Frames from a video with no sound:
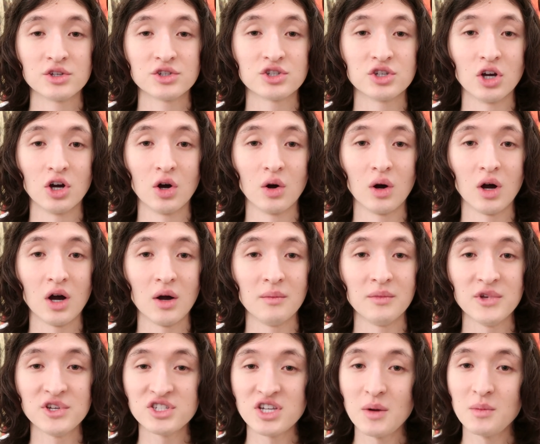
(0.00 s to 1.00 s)

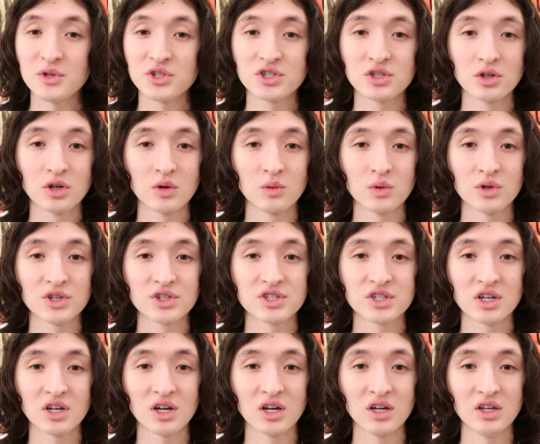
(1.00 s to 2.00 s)
So this episode
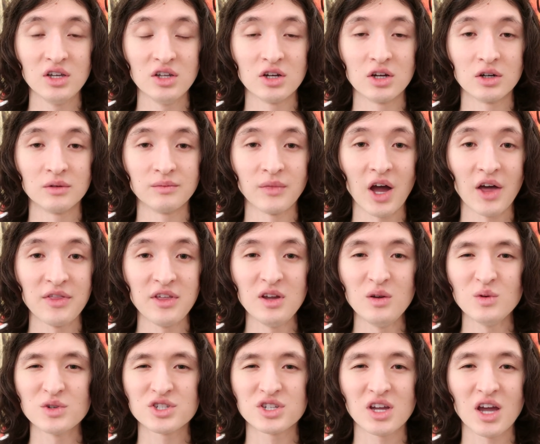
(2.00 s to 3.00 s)
was, you know, I
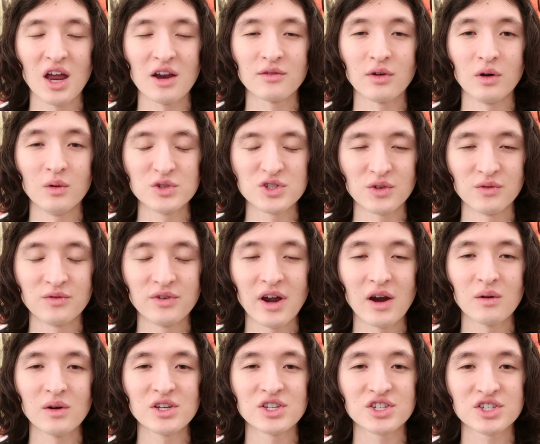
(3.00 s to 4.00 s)
think it was kind of it was a
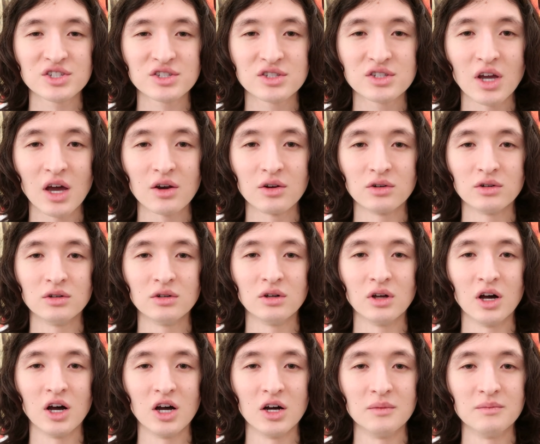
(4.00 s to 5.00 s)
very
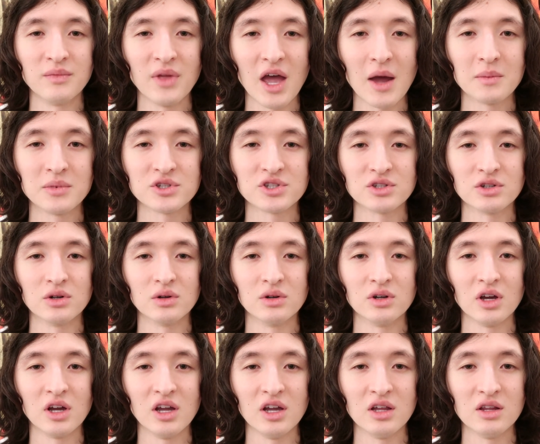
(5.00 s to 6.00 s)
subtle
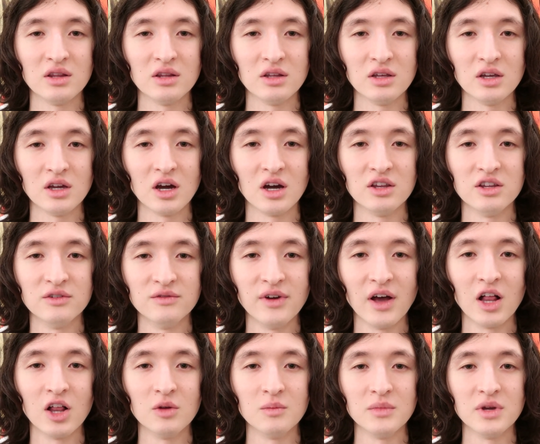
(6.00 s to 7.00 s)
episode in the
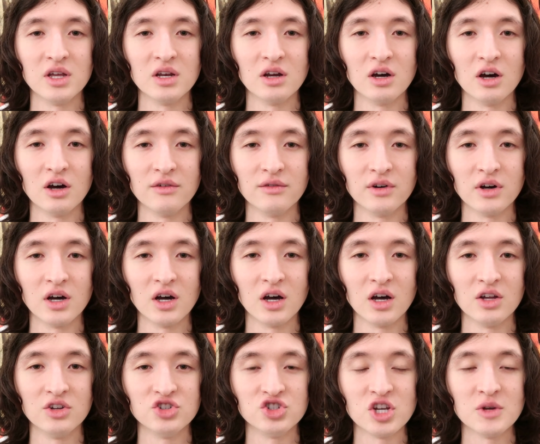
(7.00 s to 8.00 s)
development
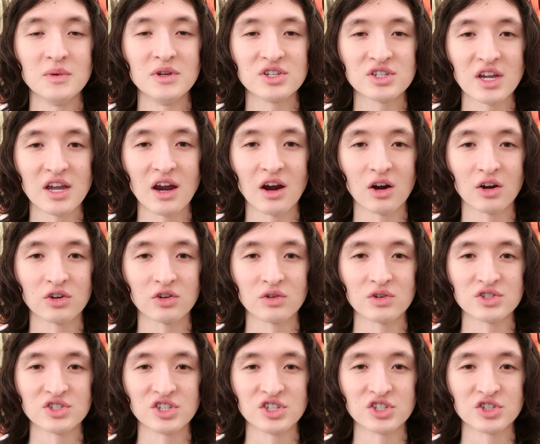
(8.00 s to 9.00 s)
of Jimmy's
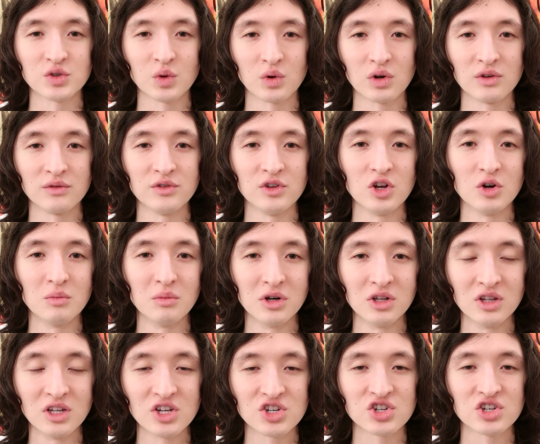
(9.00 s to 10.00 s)
character as this sort of, you know,
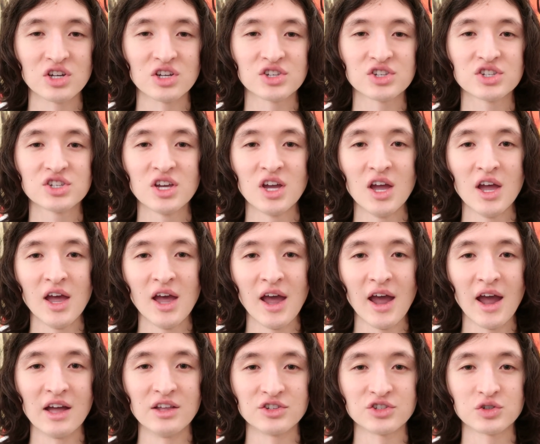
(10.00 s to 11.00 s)
malicious
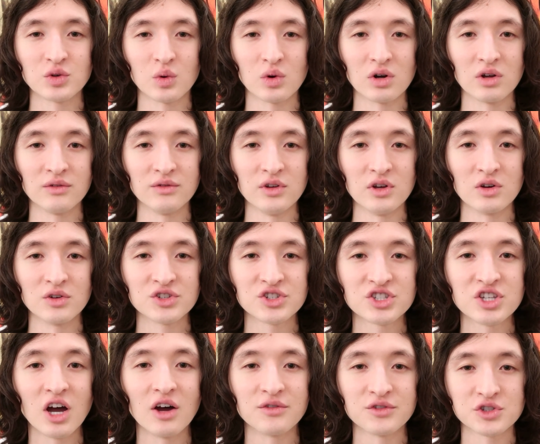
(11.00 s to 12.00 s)
and sort of, you know,
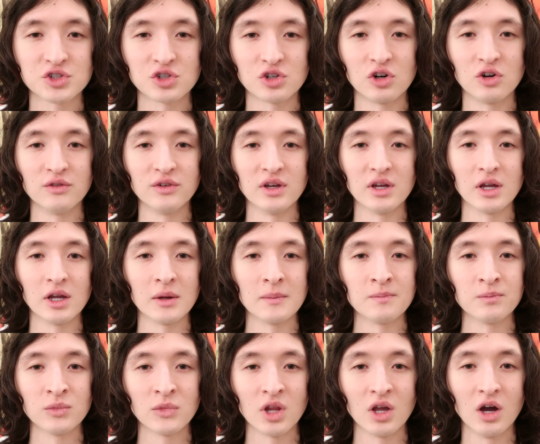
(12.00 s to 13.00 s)

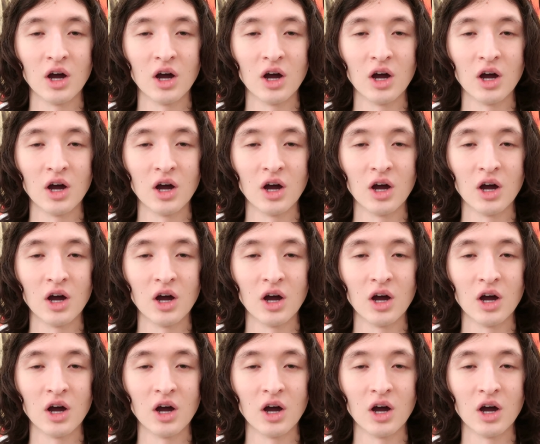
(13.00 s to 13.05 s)
self-serving